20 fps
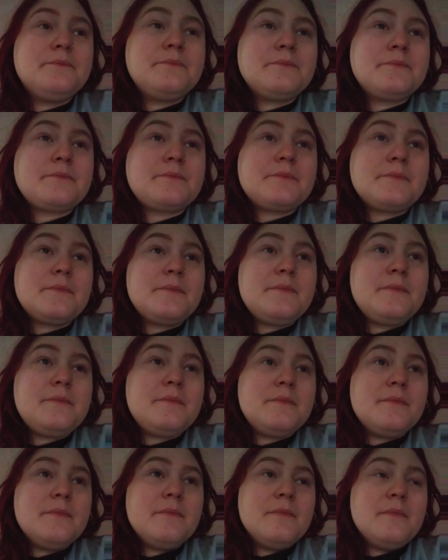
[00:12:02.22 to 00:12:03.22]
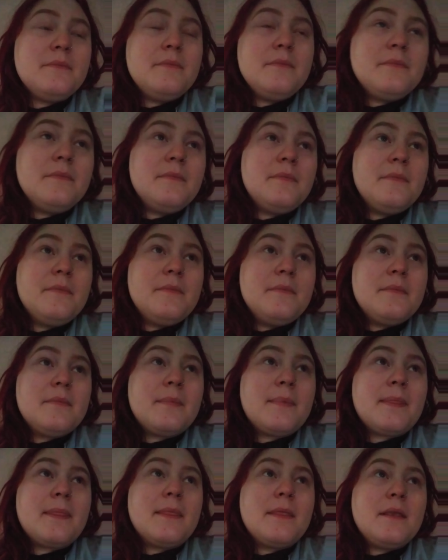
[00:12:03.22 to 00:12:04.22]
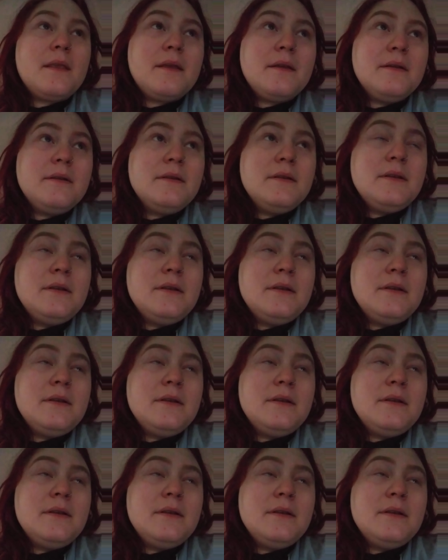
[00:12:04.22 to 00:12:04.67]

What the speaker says: (silence)